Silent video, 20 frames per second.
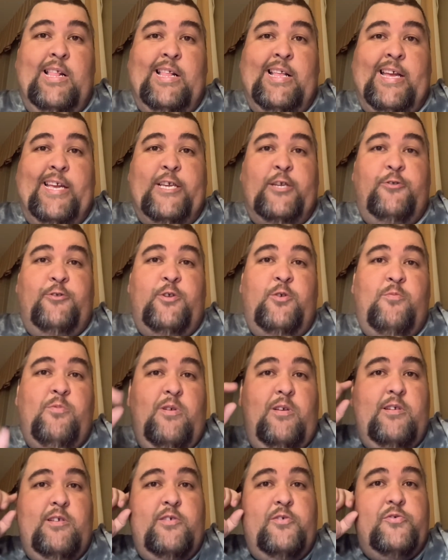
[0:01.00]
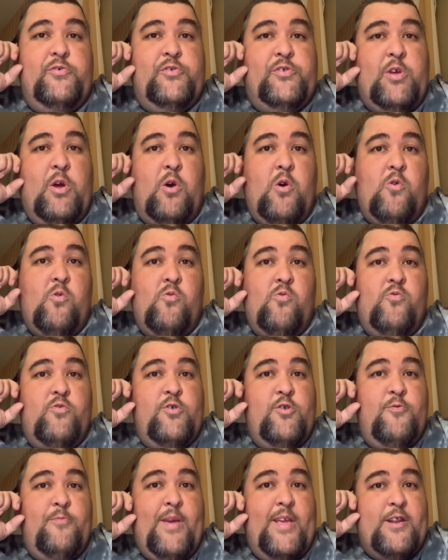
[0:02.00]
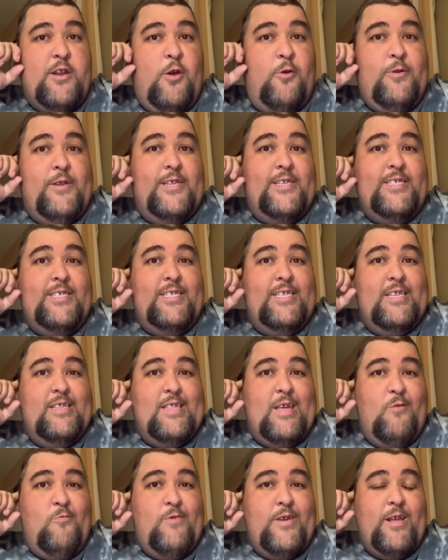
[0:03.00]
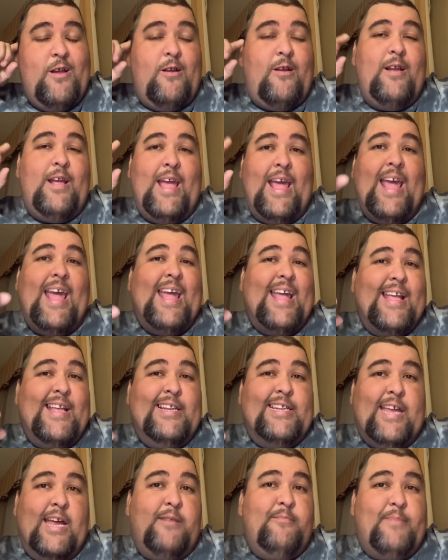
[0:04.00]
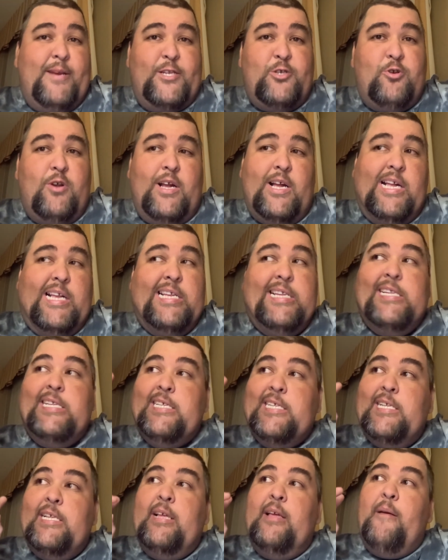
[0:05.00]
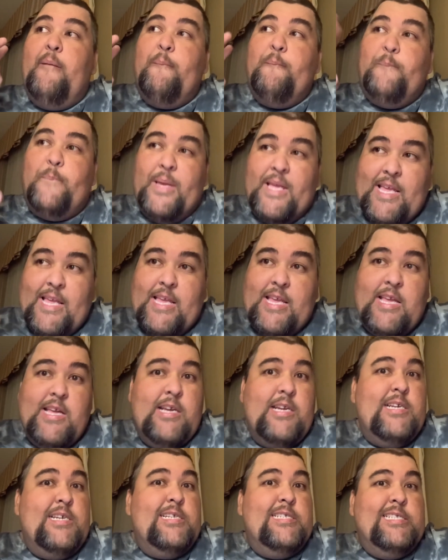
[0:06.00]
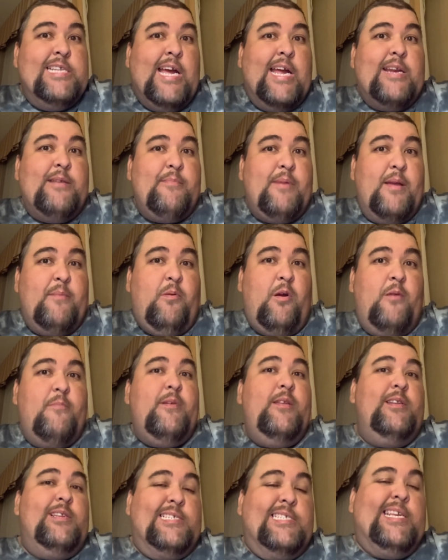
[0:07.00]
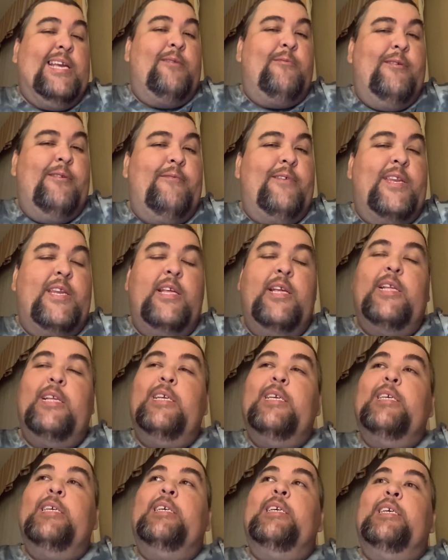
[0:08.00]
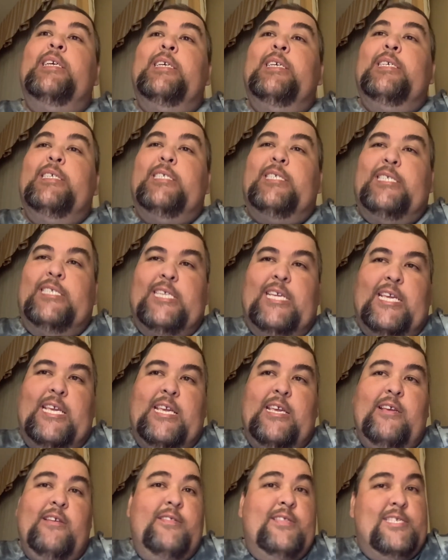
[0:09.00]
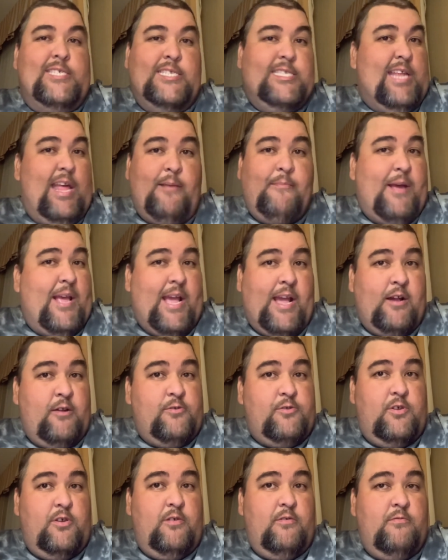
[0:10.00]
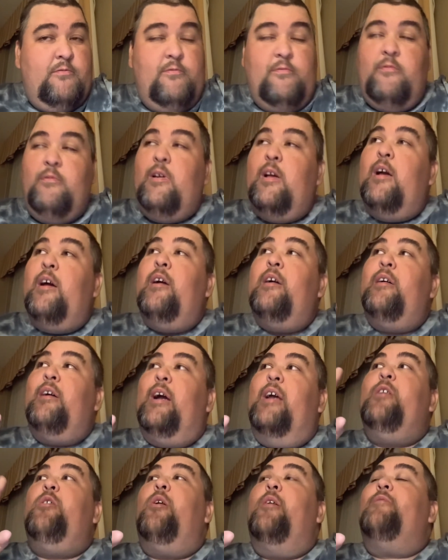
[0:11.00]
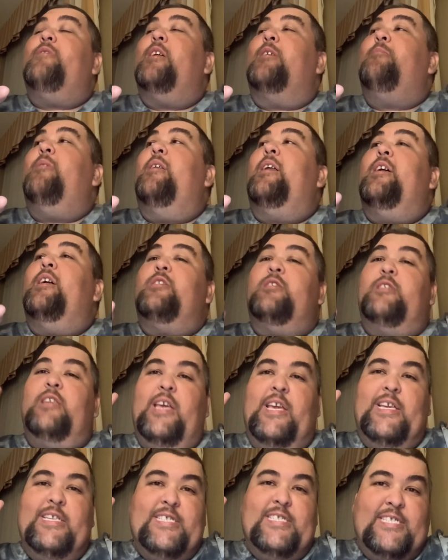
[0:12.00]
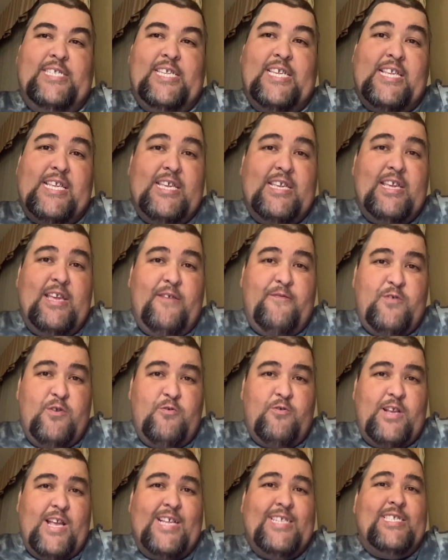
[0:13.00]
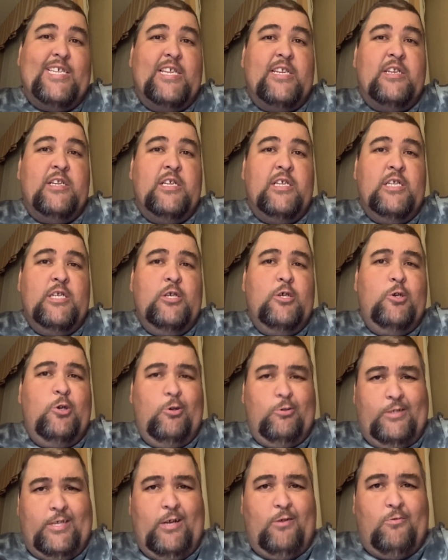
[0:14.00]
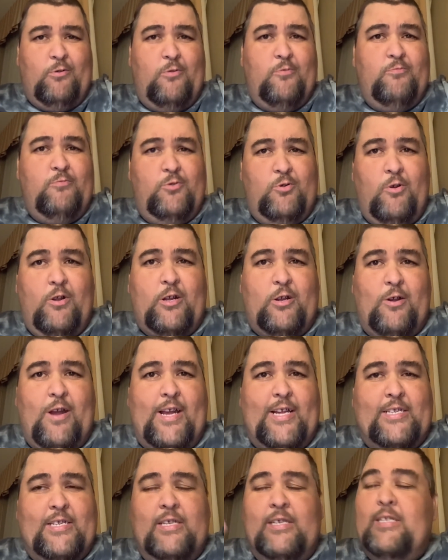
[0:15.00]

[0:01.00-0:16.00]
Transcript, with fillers: Hey, YouTube. So you may notice that we are A, not in my truck, B, not in my apartment because I got rid of it, C, this is not my house. Uh, I know I've talked about a house. And D, if you're guessing hotel room, you are correct.